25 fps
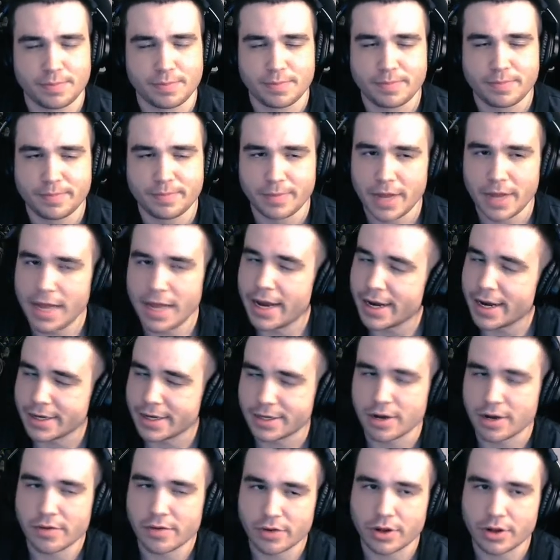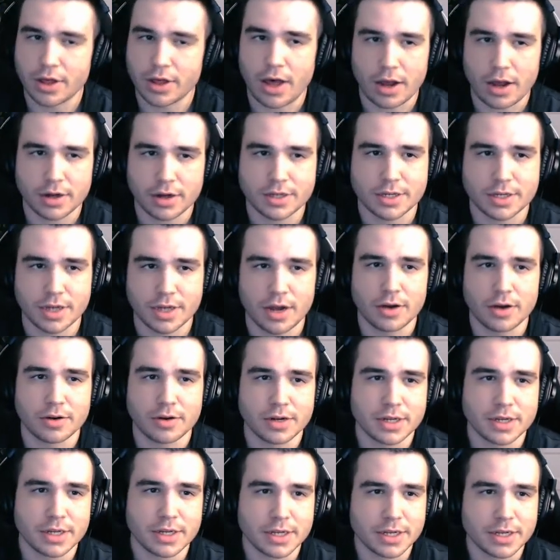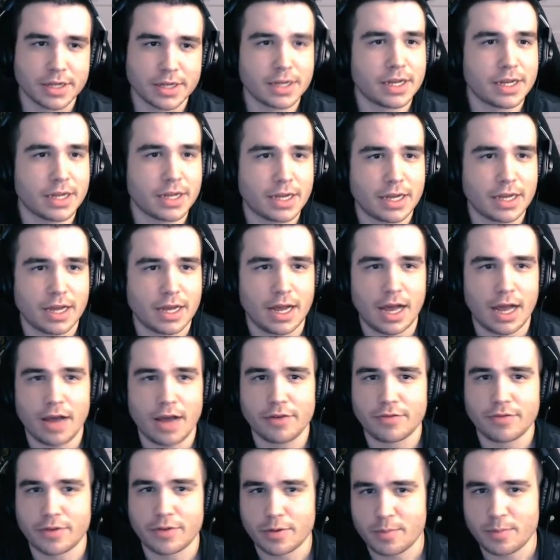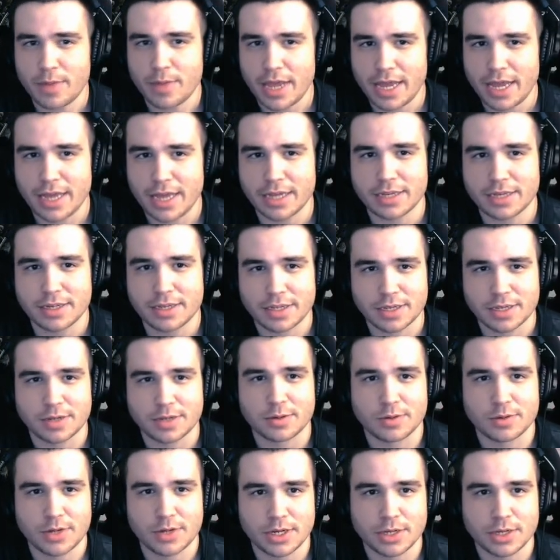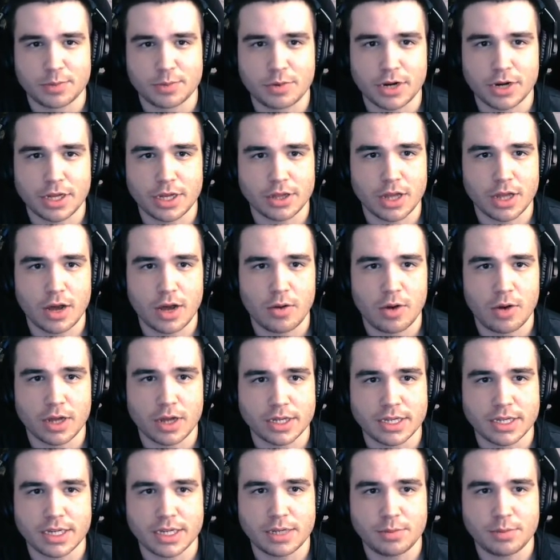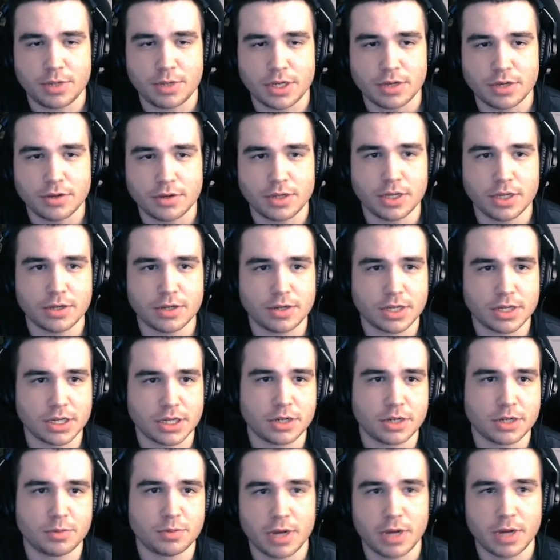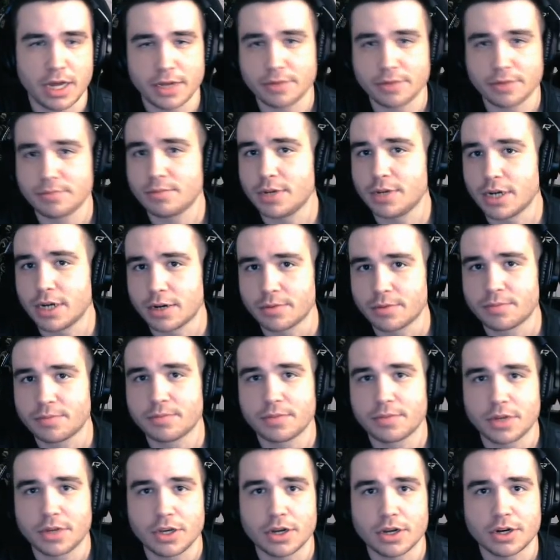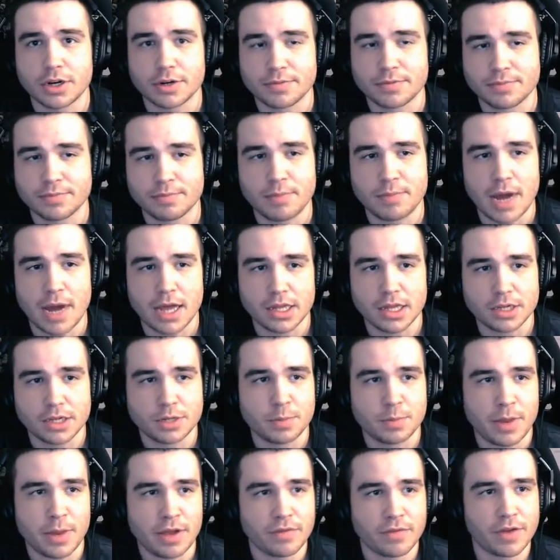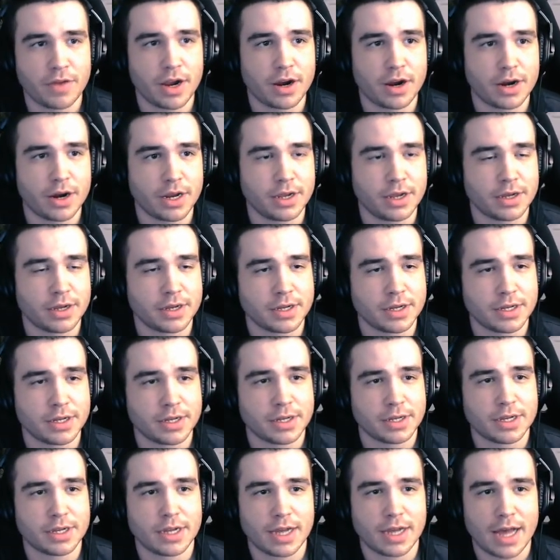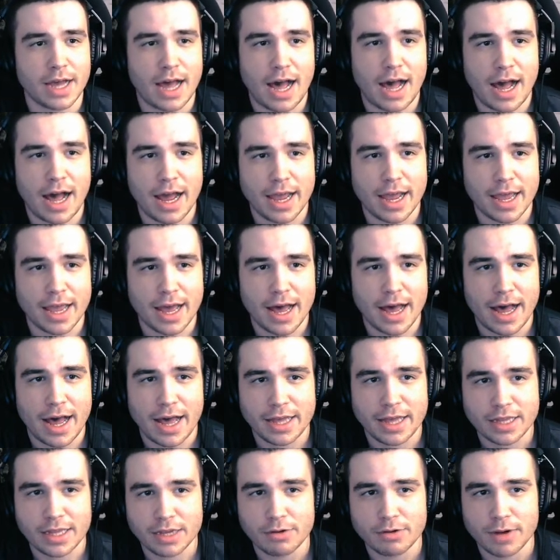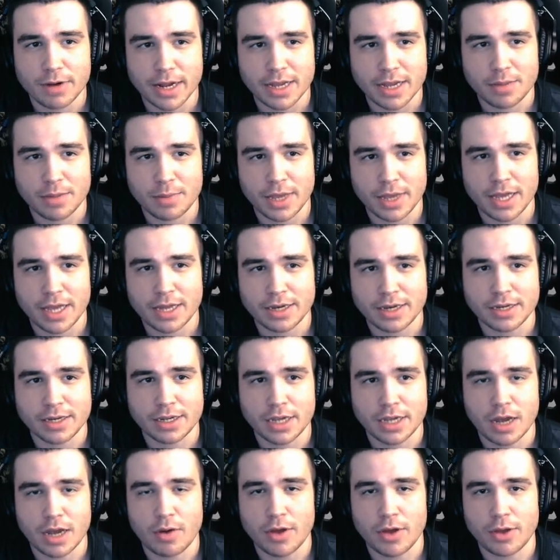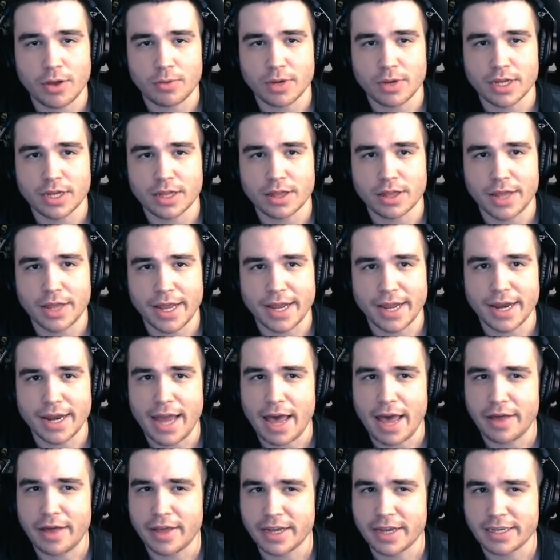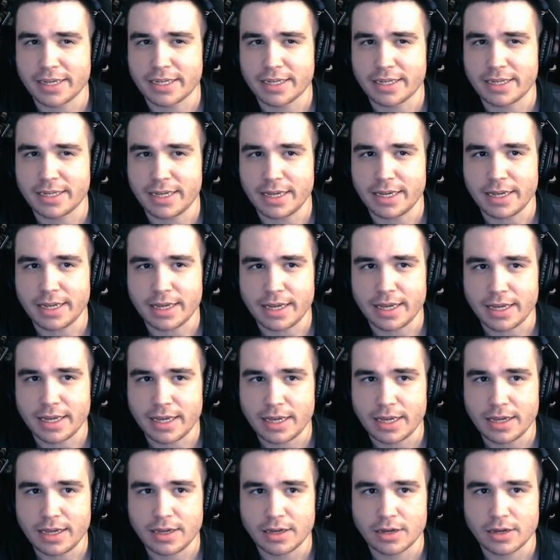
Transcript: overclocked. So for me, it's pretty low on CPU usage, but your mileage may vary. I highly recommend going with like an LXDE